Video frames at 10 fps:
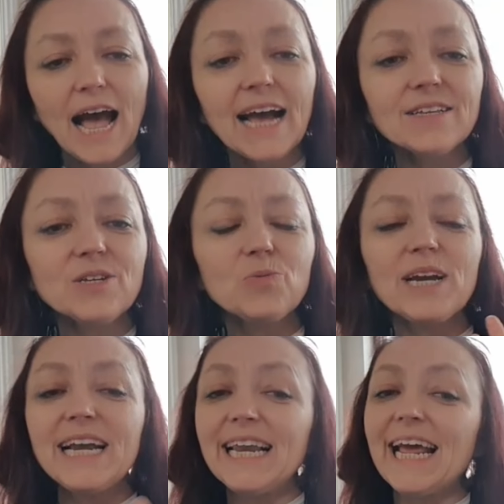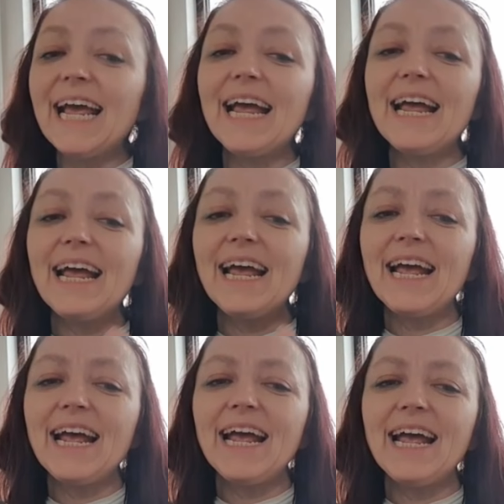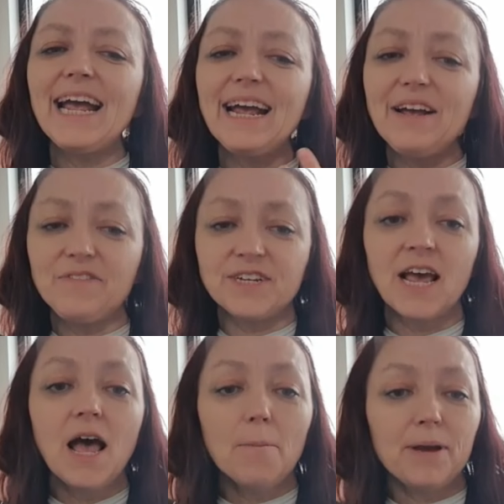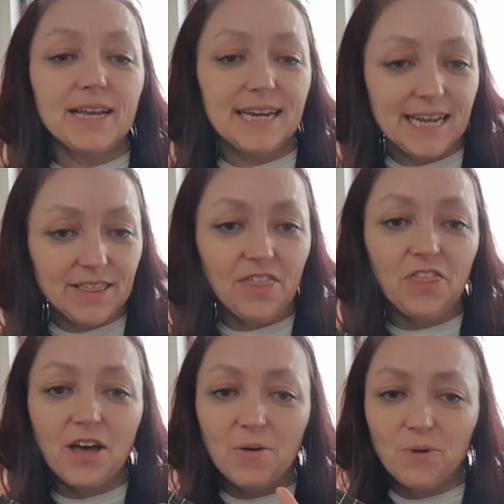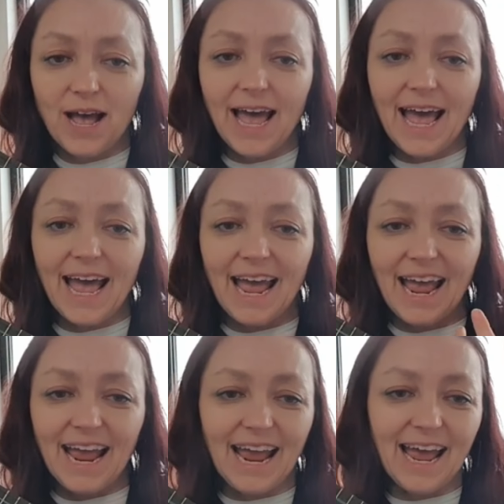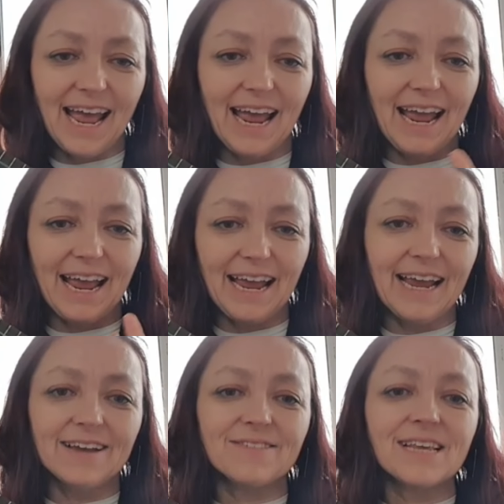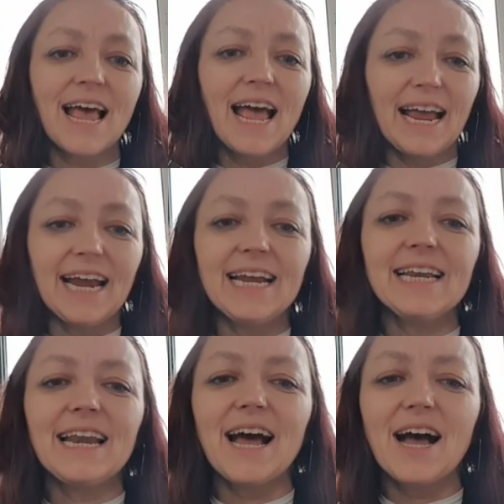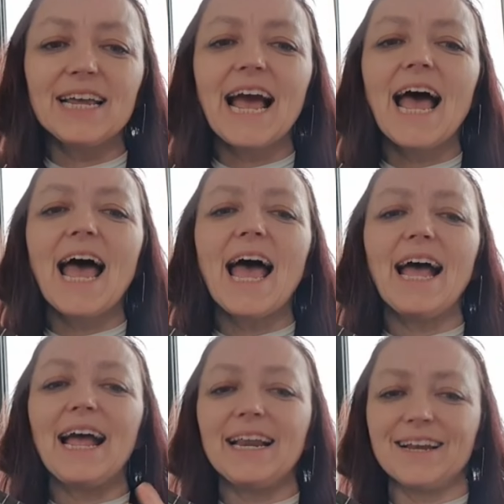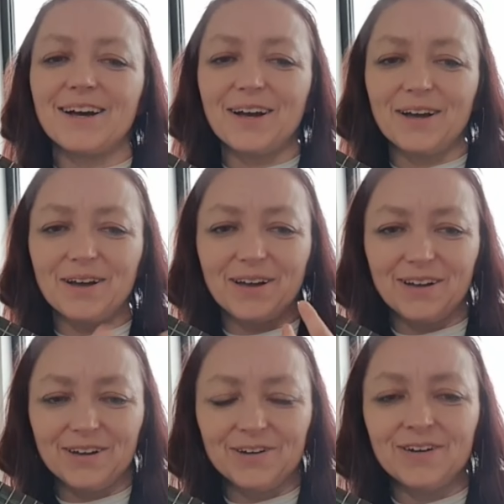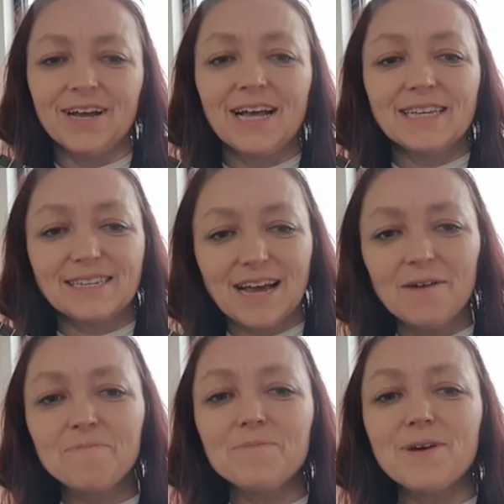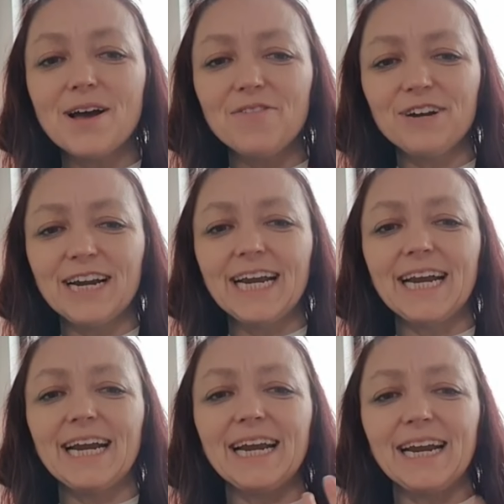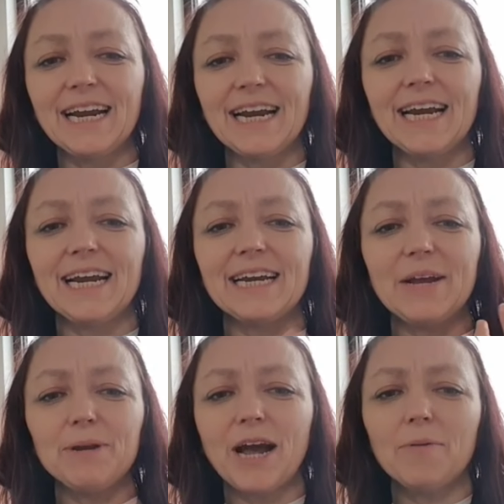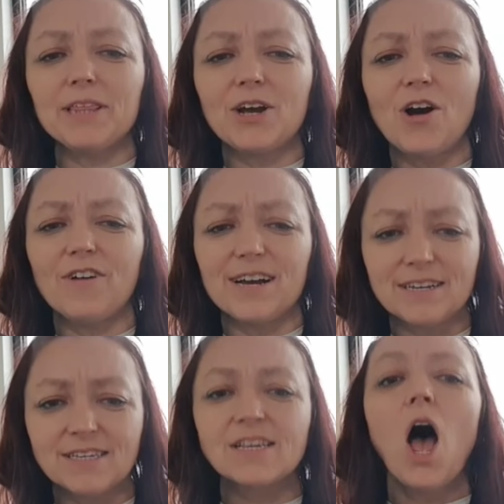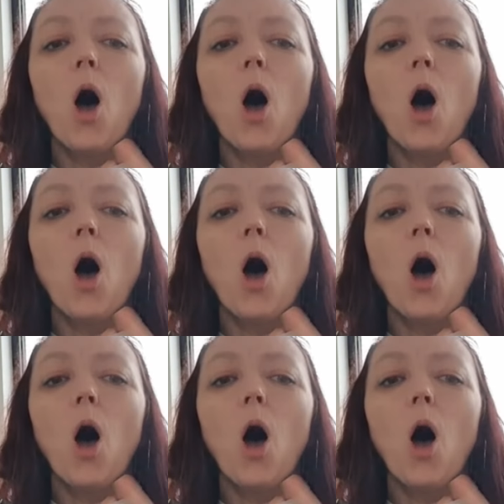and we lived beneath the waves in a yellow submarine. Here we go with the chorus.